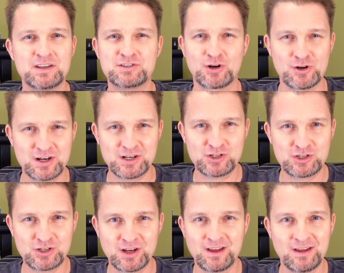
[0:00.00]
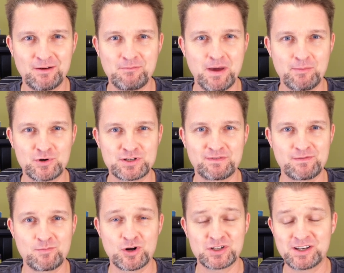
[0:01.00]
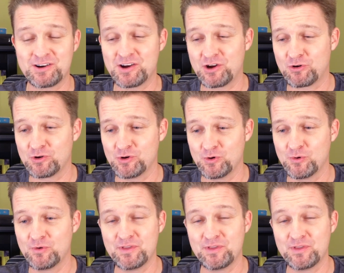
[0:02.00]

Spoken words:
Turkish members of the mercenary crew